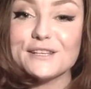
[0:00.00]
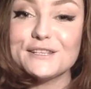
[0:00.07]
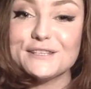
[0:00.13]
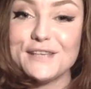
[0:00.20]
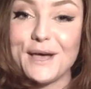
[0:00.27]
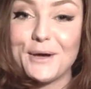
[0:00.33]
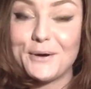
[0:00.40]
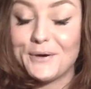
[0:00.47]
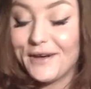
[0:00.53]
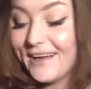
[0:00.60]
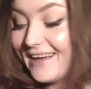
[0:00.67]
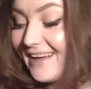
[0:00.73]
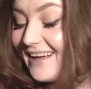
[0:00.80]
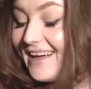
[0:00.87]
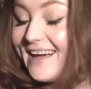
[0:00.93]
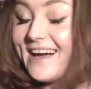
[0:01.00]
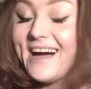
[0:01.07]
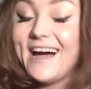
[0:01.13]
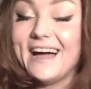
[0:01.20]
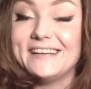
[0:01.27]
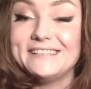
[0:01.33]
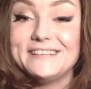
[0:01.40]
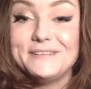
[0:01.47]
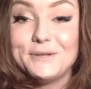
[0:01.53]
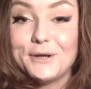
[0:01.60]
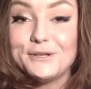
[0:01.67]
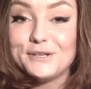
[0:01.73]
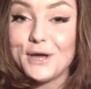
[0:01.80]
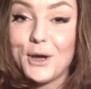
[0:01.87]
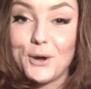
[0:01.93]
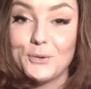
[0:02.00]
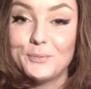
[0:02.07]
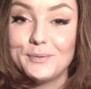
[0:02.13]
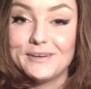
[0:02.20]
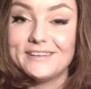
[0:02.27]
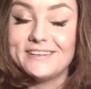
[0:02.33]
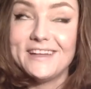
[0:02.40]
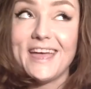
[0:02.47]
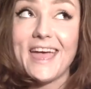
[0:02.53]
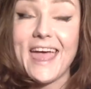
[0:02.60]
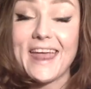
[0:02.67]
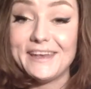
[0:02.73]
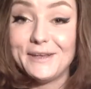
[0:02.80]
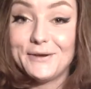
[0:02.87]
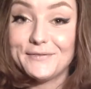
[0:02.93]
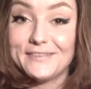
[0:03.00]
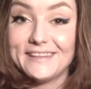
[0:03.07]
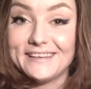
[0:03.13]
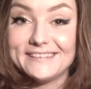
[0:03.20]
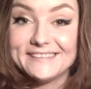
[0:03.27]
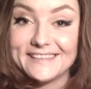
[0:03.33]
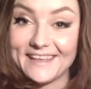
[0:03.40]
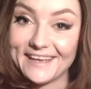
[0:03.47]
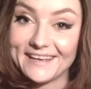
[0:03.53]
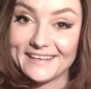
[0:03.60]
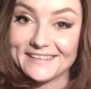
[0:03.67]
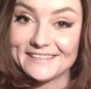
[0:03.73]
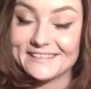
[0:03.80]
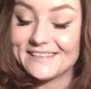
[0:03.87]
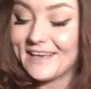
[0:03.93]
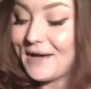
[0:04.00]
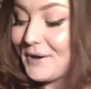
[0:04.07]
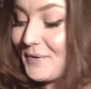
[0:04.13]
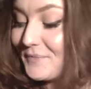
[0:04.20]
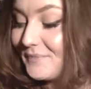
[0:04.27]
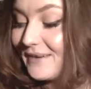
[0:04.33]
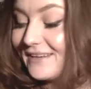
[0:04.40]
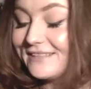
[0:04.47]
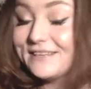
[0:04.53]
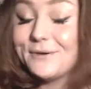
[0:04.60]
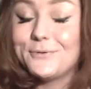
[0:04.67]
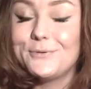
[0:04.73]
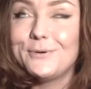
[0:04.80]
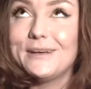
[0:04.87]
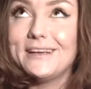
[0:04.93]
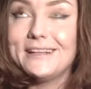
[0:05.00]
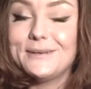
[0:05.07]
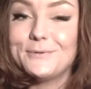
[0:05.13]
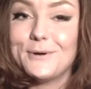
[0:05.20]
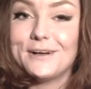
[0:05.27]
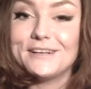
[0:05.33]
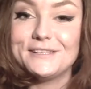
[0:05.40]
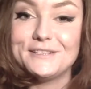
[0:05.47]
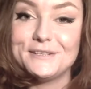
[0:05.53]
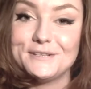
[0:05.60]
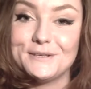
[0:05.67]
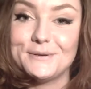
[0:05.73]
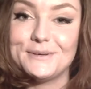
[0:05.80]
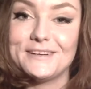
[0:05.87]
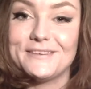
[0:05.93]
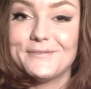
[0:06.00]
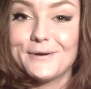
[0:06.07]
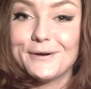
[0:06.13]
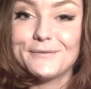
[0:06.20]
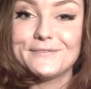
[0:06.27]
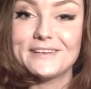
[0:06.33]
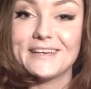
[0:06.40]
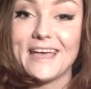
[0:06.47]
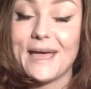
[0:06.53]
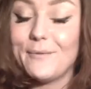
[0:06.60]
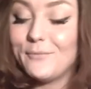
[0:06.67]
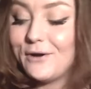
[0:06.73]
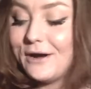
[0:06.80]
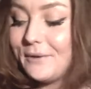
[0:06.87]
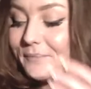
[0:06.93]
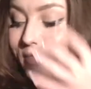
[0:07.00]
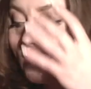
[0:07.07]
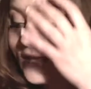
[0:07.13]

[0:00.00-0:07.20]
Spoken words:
So I did not open any of these things because I really wanted to do it in front of the camera.